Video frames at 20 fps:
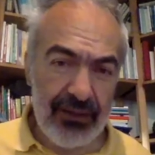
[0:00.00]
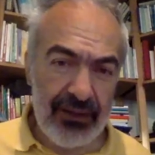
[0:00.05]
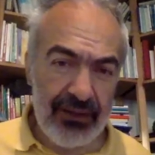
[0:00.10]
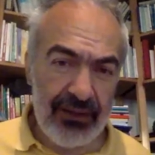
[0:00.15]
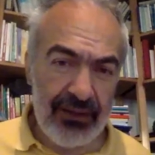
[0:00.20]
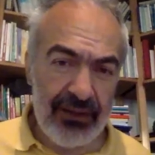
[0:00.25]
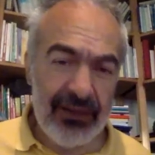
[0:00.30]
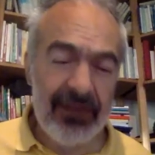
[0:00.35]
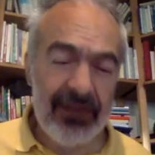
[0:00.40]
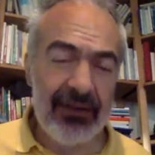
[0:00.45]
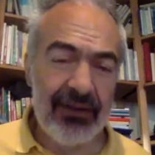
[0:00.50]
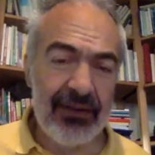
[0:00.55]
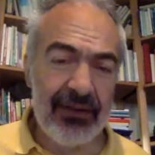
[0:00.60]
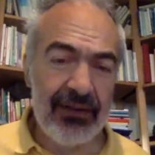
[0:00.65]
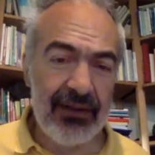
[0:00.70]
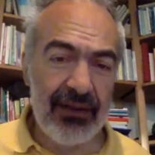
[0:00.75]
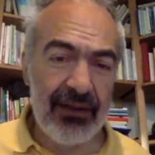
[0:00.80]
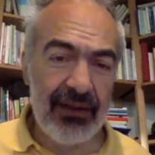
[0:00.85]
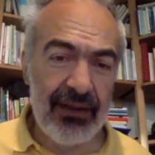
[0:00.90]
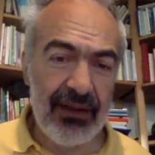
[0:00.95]
This
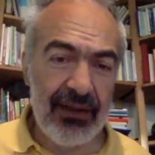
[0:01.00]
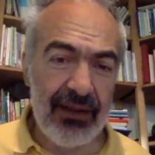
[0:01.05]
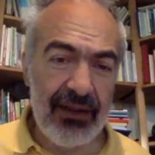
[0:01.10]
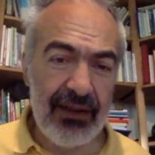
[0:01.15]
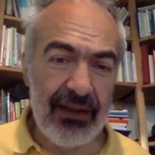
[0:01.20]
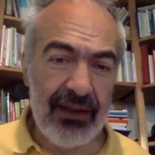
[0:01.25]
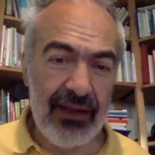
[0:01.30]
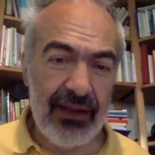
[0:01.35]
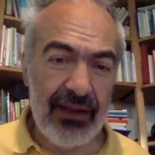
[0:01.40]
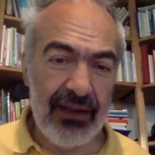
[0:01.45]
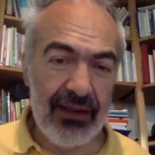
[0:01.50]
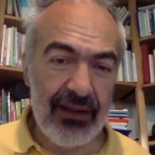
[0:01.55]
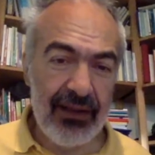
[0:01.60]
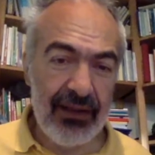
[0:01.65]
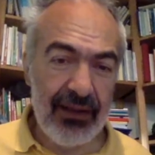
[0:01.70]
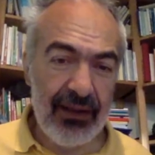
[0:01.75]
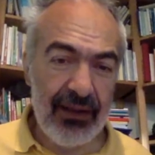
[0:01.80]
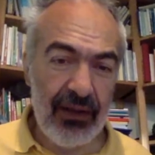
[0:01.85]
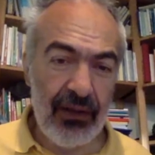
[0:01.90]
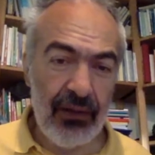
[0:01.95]
is uh, uh, like
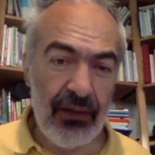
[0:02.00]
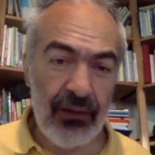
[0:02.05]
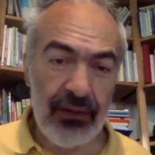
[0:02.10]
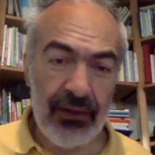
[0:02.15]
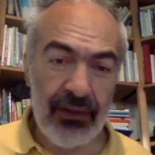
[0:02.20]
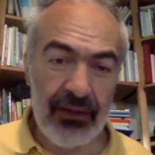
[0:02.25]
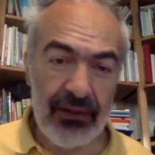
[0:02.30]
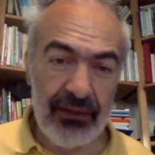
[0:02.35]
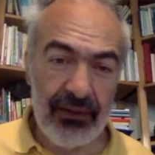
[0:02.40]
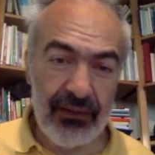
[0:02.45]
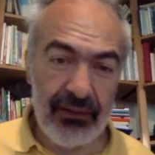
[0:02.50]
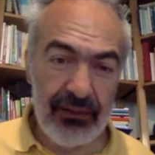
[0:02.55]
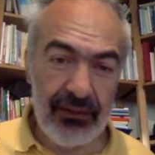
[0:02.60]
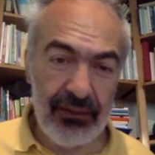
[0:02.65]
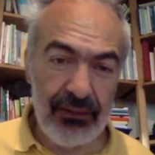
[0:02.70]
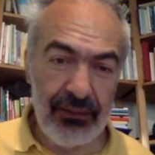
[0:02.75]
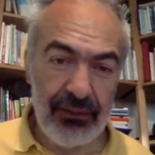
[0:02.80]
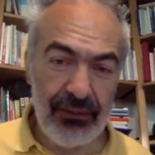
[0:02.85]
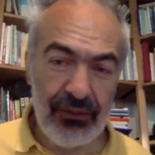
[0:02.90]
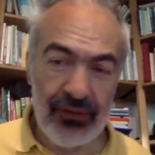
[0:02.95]
a golden
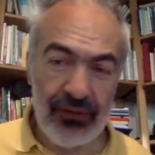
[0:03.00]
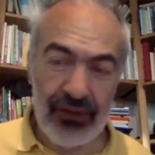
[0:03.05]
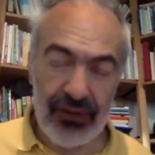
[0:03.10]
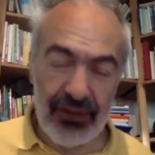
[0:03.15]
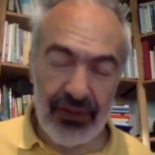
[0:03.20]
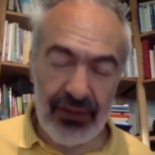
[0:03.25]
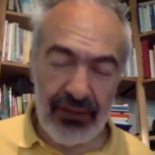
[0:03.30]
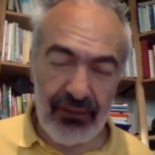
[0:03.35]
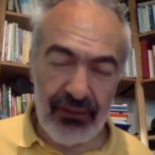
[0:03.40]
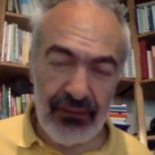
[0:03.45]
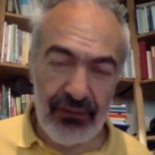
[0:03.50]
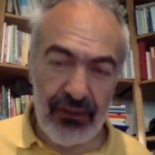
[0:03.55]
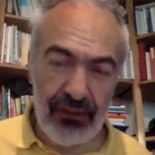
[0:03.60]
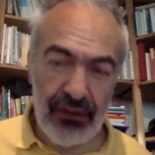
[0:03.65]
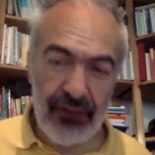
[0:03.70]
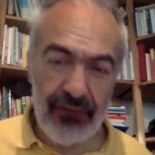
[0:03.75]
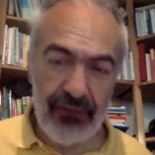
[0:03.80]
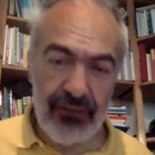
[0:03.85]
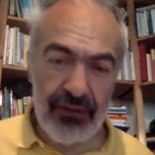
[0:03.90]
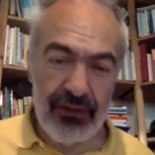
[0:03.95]
goose uh,
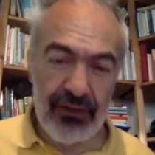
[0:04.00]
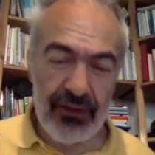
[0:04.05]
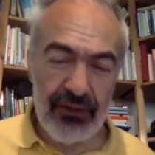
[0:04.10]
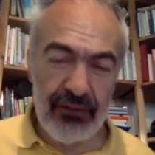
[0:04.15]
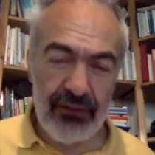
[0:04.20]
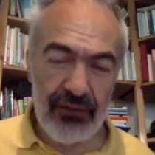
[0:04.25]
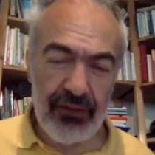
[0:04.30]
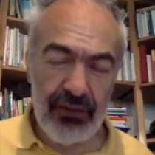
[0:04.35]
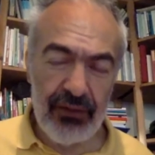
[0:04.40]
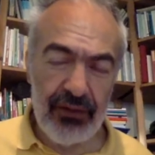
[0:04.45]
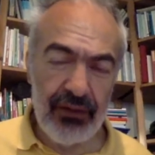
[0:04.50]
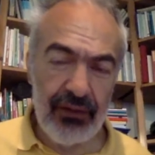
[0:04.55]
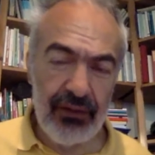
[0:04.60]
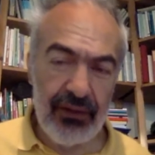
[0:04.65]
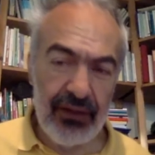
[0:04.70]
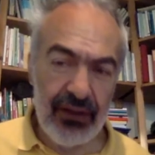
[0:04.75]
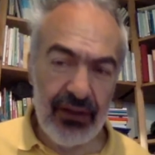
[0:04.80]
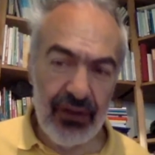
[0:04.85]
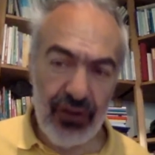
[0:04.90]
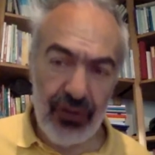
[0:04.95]
of, uh, of law and
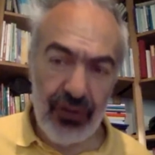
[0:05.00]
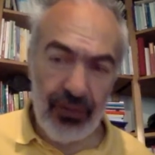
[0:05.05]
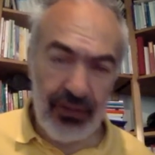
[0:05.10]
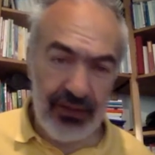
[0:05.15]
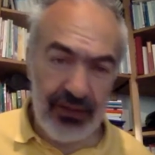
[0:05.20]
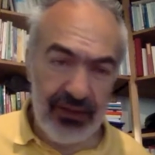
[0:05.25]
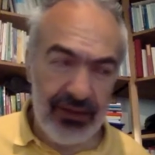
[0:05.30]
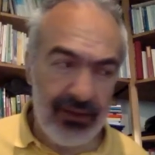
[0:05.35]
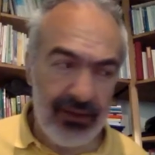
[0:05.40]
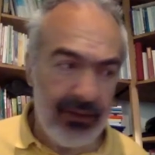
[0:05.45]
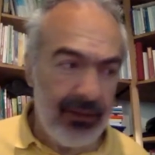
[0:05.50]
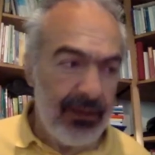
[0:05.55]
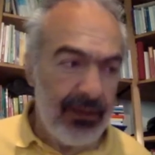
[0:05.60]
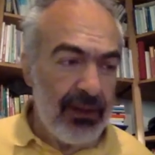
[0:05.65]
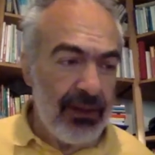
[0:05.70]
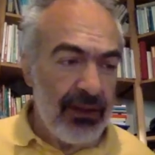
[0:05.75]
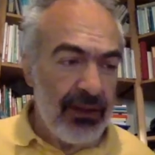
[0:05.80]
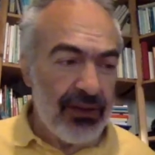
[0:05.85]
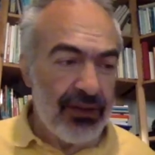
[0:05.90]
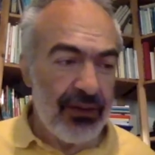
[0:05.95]
economics.
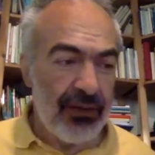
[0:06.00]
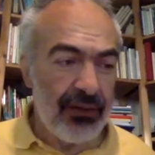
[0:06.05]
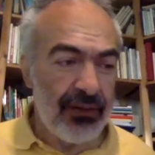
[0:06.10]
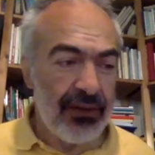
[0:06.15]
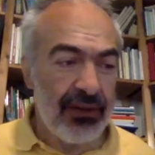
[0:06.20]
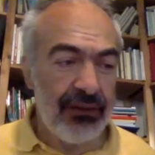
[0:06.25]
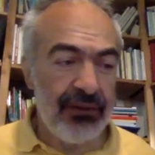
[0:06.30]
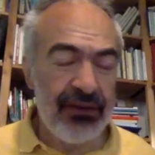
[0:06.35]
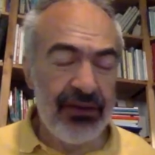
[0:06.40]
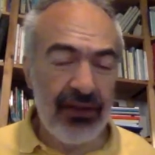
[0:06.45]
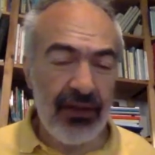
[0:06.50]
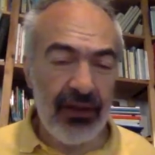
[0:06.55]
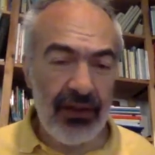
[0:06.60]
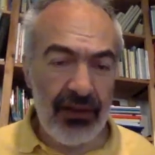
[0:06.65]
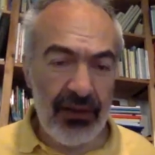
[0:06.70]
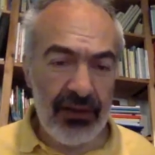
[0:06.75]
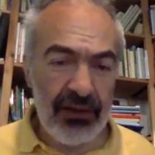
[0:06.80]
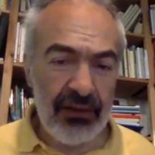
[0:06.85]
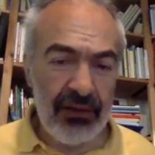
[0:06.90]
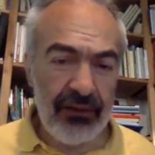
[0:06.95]
So there is a
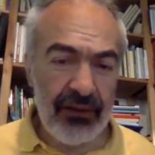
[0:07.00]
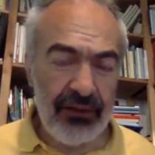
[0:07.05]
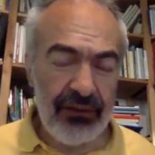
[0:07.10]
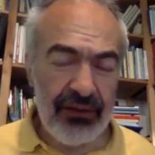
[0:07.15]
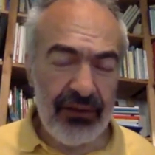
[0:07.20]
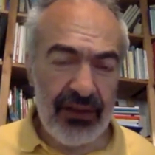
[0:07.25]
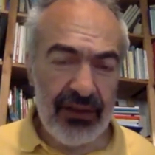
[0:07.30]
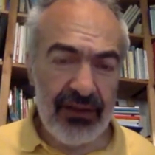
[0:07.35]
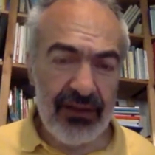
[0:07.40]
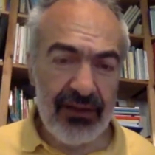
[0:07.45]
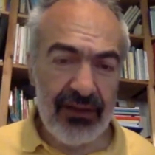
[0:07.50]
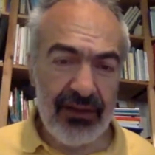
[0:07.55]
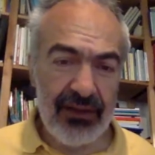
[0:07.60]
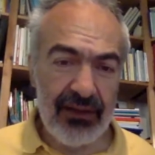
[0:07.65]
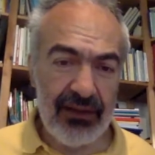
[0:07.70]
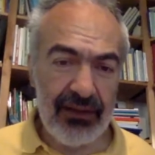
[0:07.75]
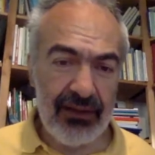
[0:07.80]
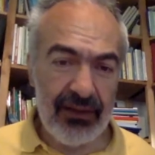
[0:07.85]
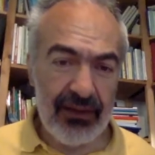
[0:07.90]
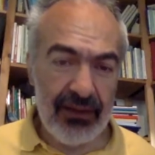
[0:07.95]
lot of evidence
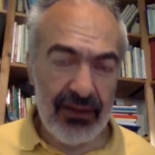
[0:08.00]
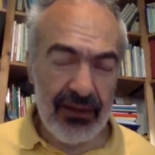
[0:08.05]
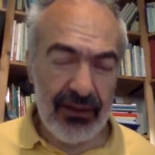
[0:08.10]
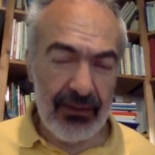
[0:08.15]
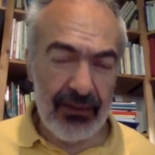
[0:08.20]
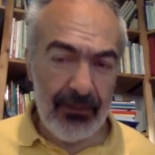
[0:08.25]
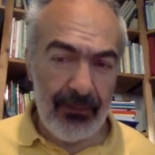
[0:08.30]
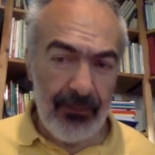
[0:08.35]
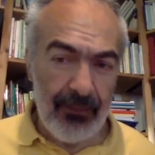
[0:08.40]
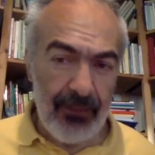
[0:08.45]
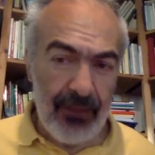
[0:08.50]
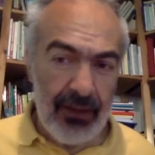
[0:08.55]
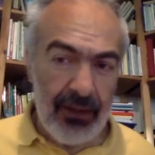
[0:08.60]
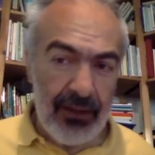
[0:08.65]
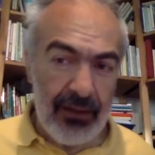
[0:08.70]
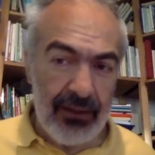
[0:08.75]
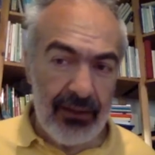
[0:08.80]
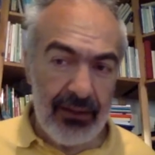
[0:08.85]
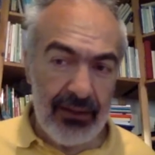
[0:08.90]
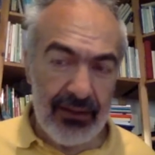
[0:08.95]
that um,
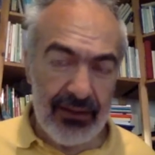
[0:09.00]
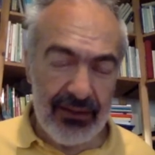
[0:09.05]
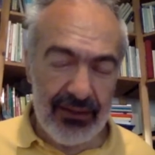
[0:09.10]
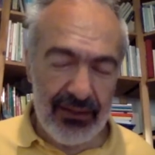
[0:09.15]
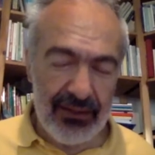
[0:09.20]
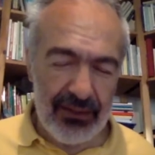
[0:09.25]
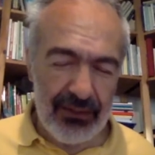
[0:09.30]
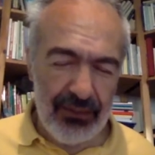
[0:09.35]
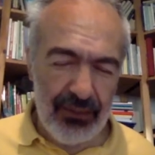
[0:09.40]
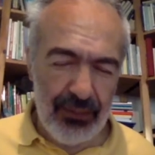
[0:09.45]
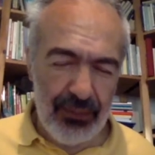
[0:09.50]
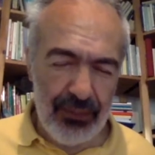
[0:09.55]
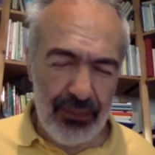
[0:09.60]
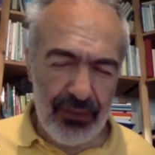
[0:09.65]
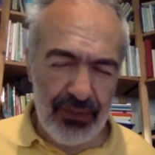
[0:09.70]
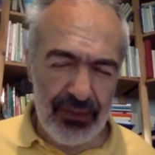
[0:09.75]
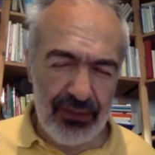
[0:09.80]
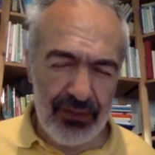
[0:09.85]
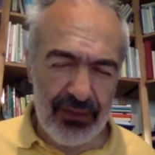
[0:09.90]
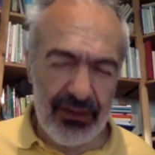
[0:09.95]
these
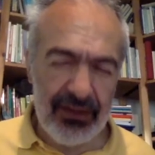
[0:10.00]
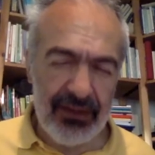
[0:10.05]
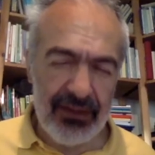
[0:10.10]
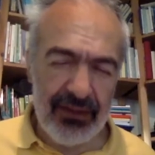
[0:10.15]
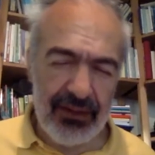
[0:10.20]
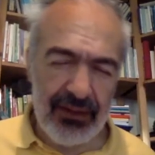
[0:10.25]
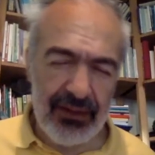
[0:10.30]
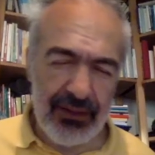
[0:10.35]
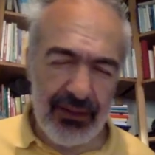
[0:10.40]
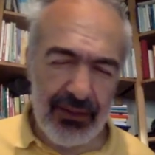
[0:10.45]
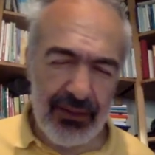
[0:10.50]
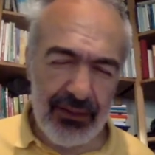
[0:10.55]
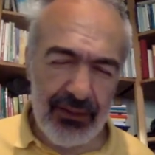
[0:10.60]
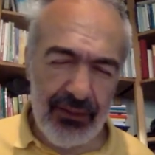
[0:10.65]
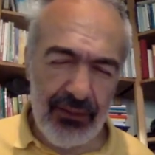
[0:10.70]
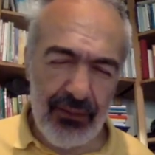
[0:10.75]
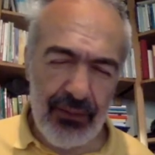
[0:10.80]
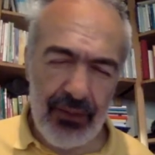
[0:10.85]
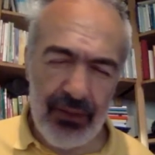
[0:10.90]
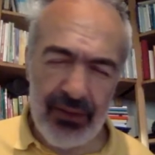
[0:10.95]
report, these
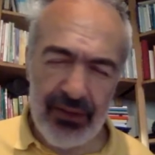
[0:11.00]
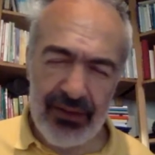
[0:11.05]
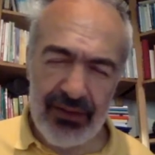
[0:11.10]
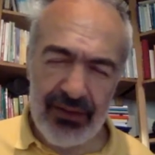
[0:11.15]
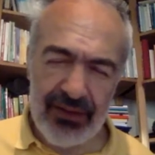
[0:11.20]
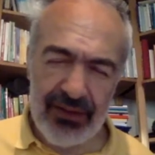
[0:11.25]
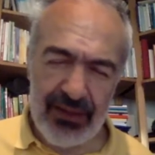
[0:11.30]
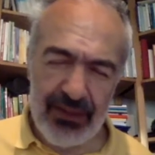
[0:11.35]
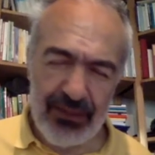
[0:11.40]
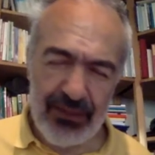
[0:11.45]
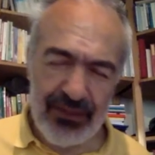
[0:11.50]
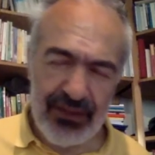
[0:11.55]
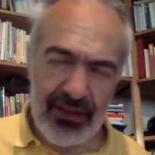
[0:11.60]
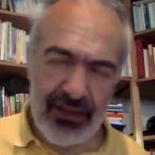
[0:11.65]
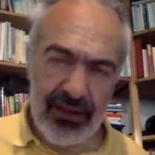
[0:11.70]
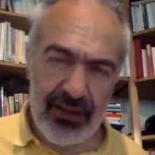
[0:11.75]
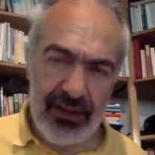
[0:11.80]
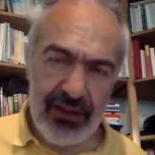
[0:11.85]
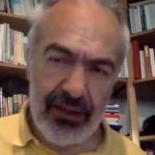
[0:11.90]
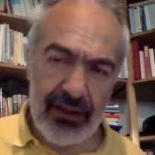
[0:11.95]
reward schemes
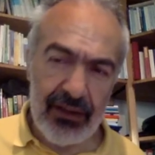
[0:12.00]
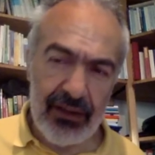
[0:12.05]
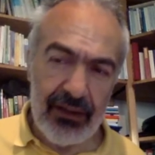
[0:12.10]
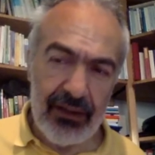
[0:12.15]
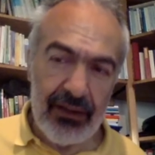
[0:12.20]
are